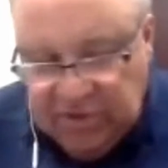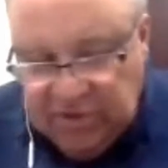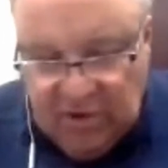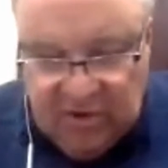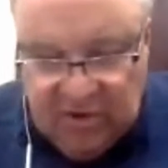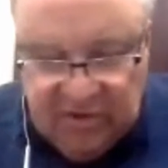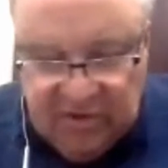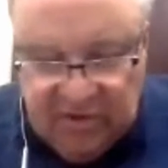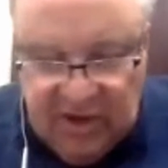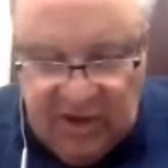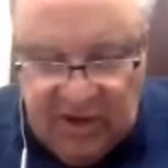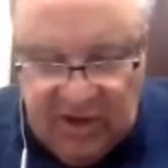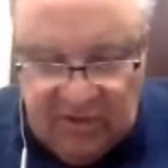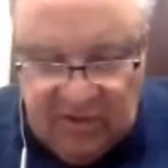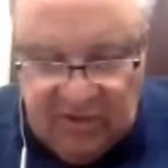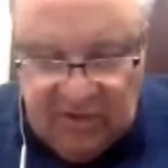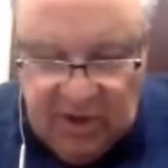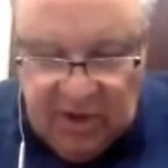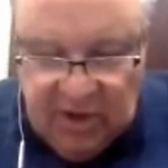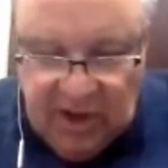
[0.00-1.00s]

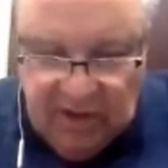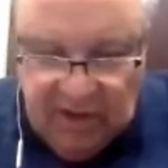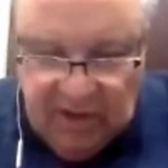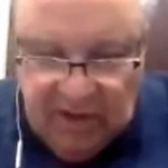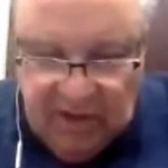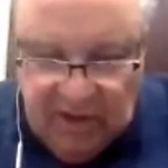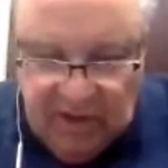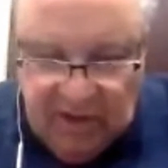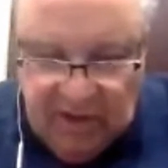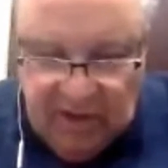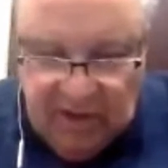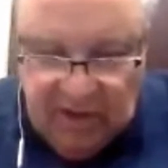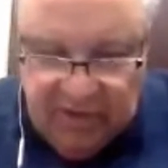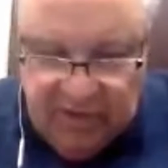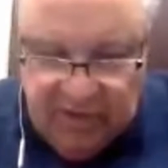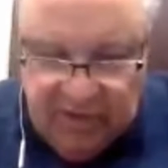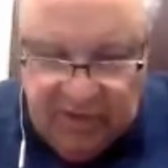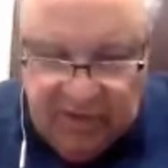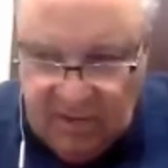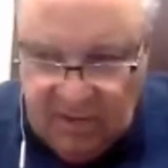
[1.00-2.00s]
Thursdays, we have a
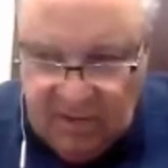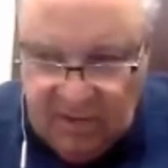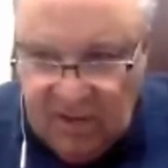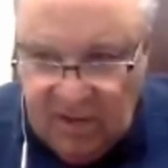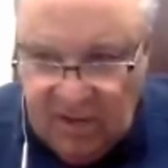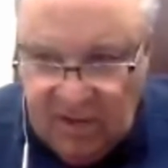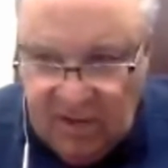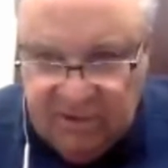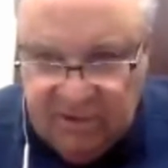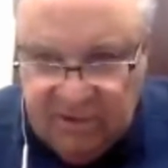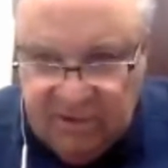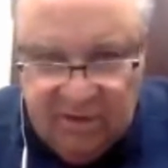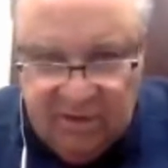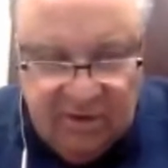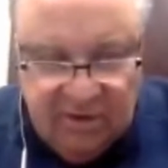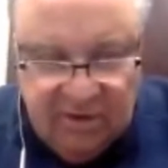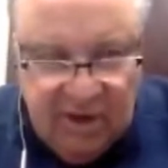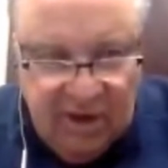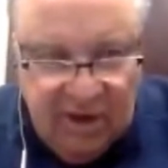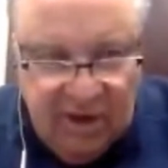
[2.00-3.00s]
League of
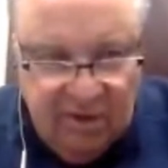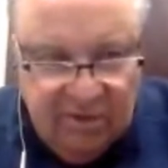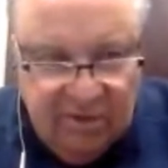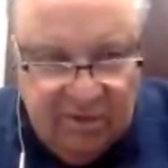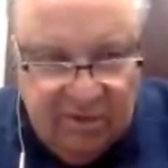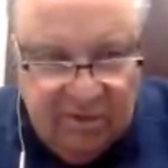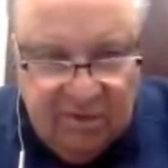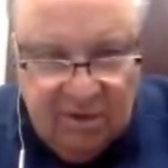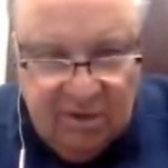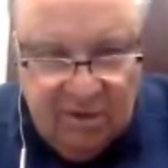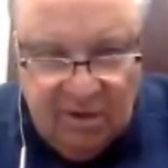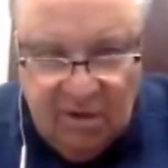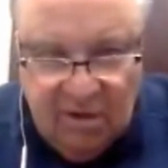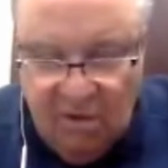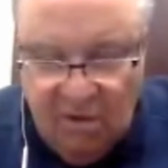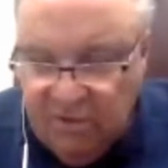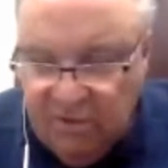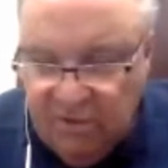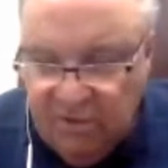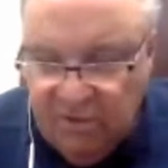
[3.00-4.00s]
Cities and Towns
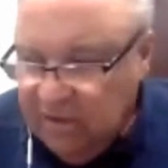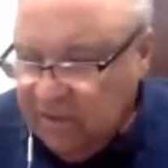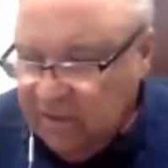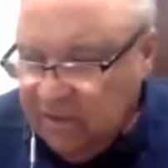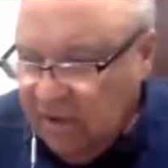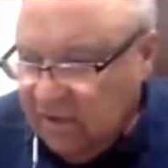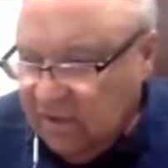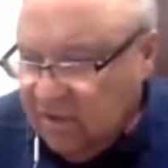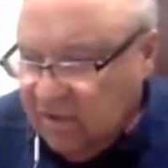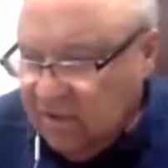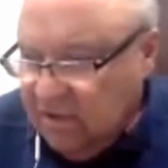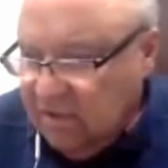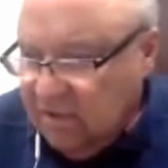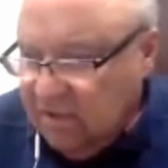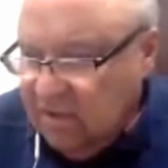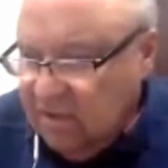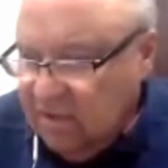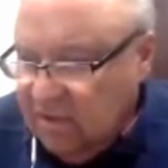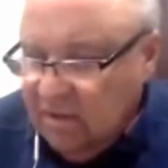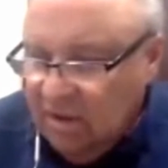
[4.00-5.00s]
COVID
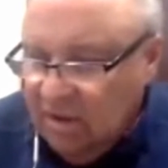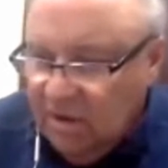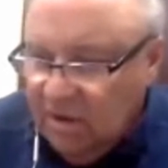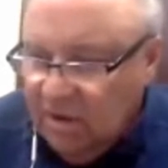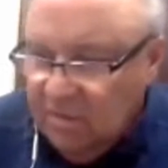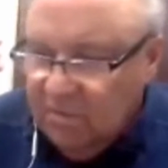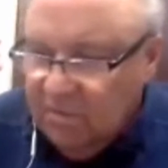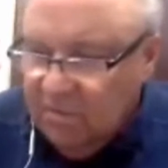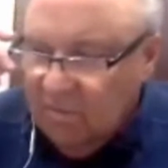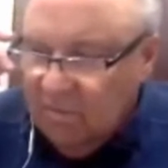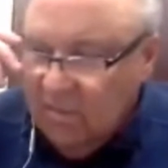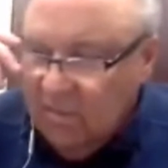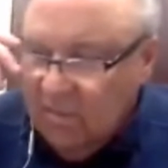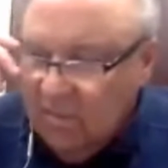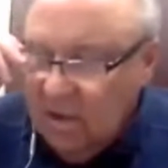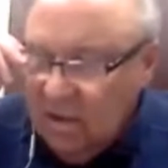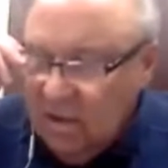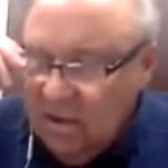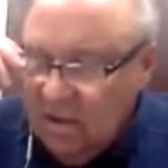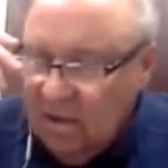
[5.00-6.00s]
discussion, a
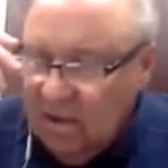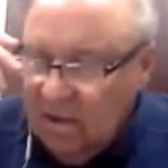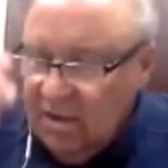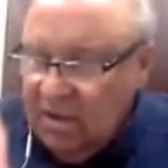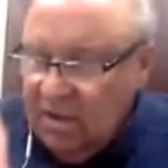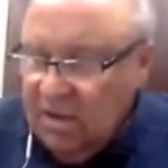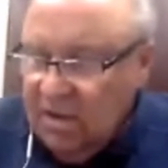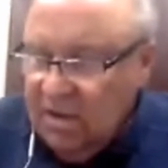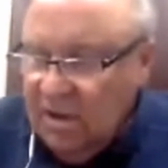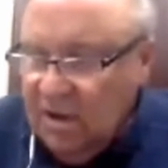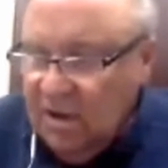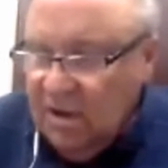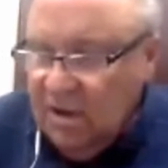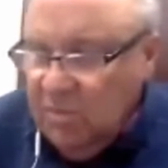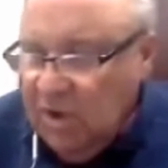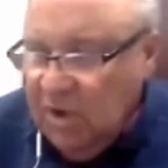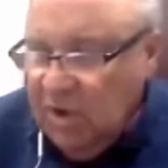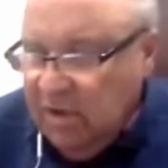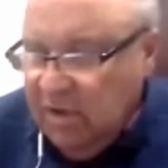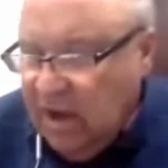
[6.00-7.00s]

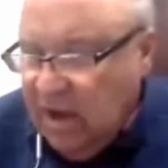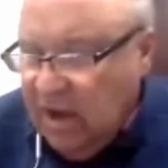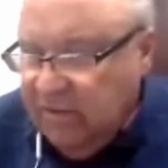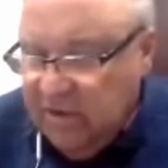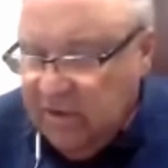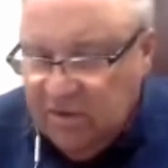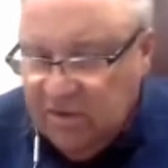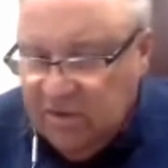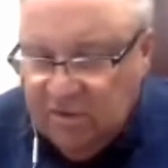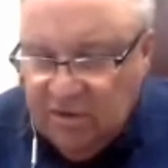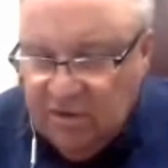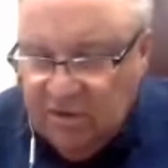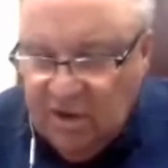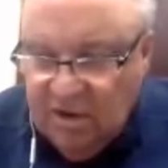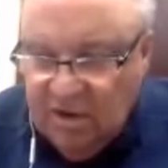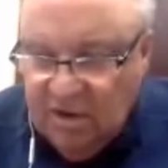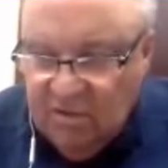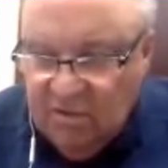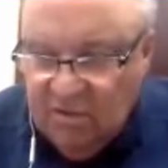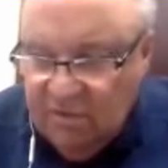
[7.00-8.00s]
myriad of issues,
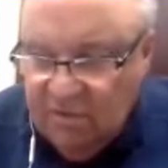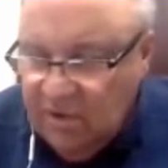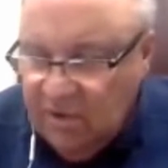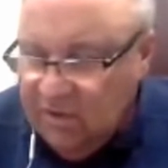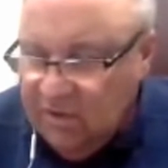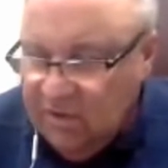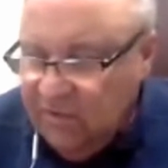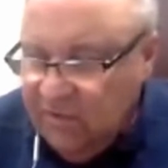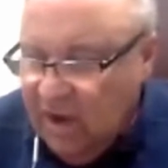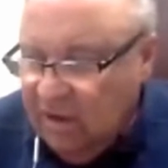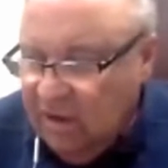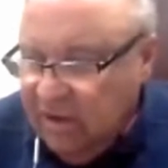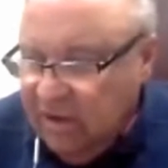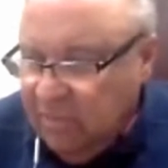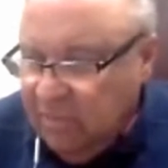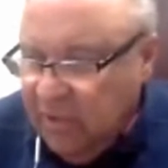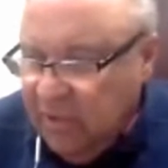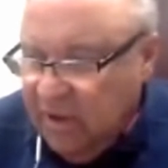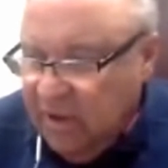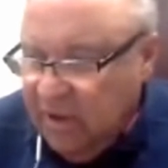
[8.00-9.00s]
and then it's
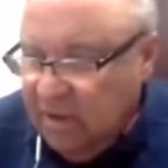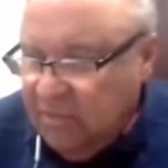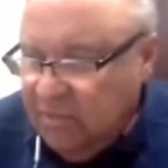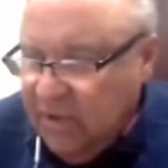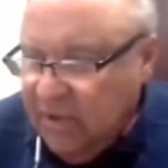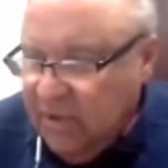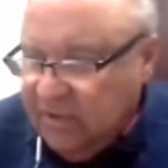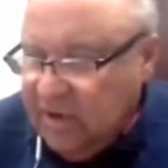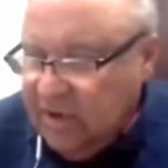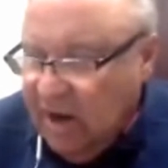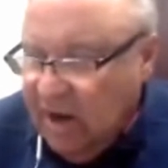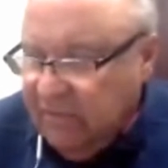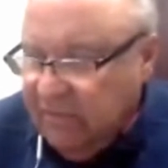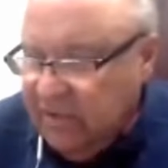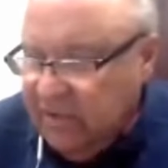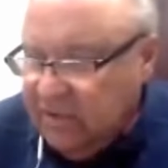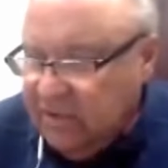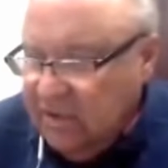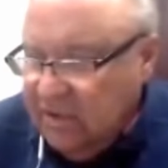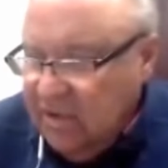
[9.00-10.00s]
followed up by the press
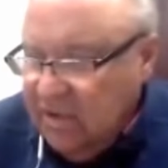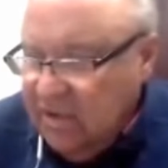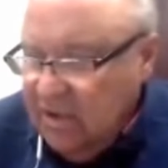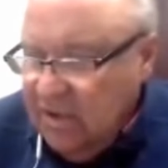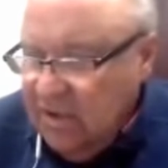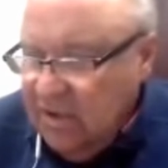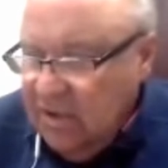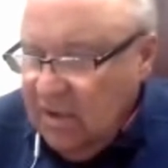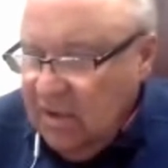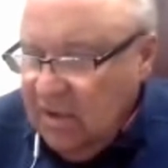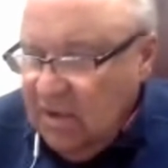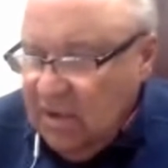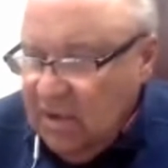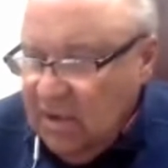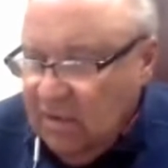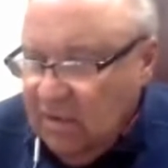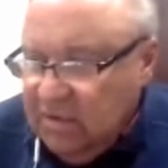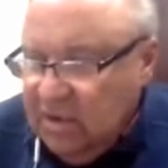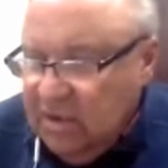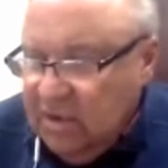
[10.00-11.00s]
conference
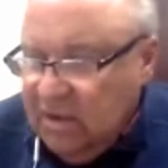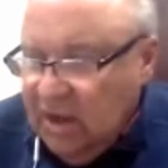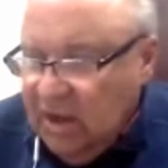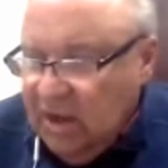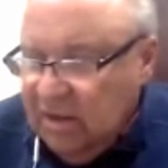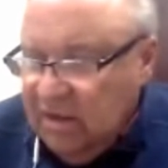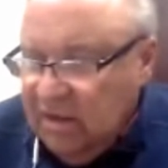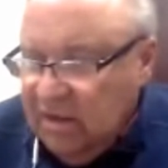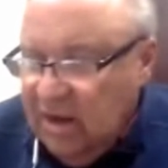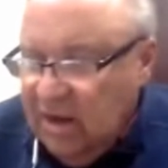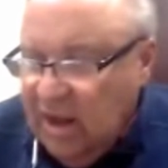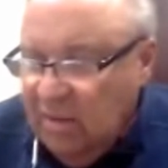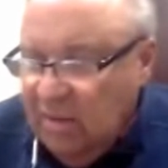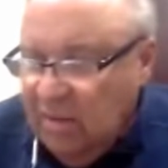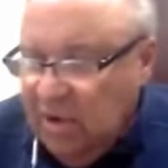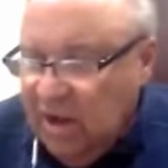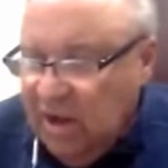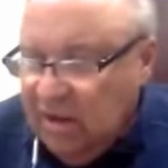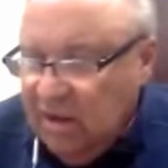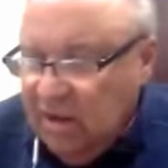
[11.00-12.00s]
that was conducted
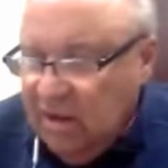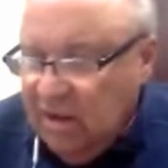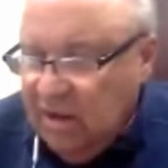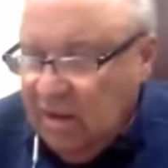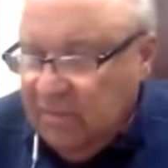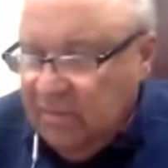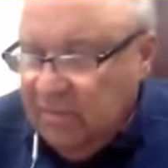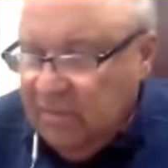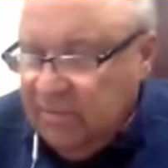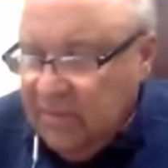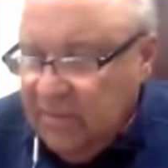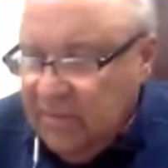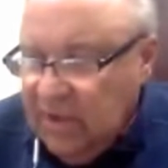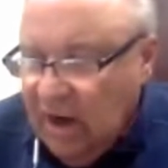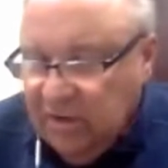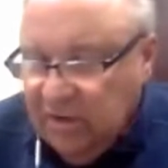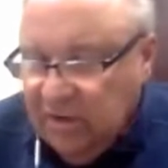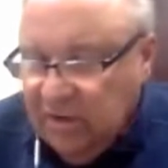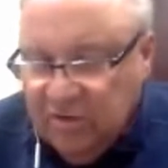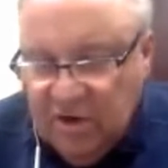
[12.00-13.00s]
today by
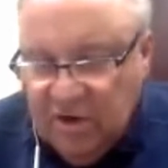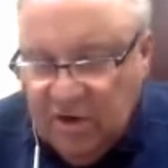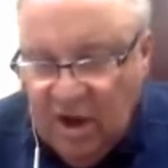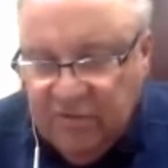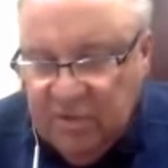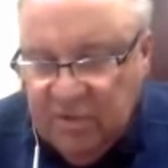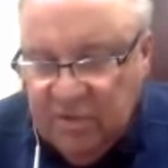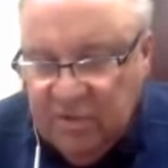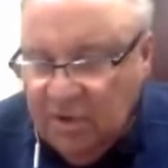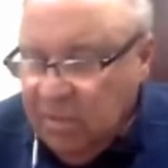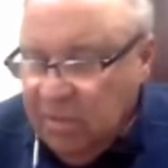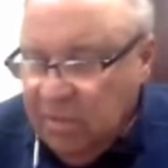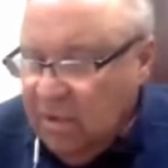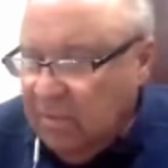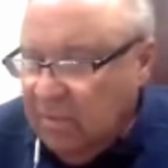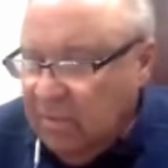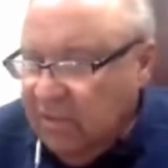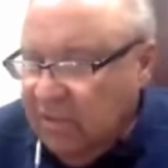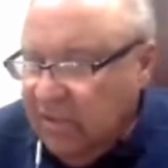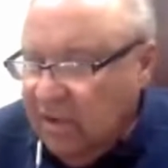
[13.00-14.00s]
Dr. Scott from the
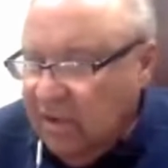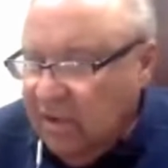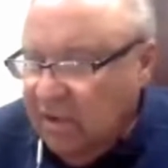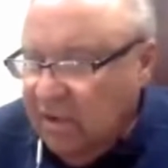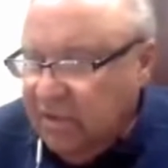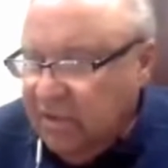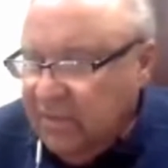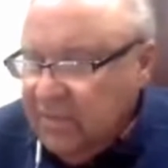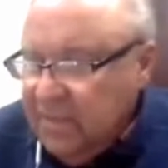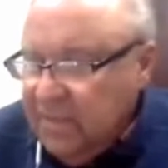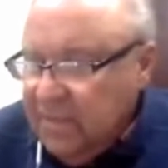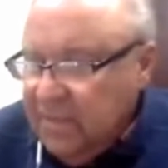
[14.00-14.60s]
Department of Health.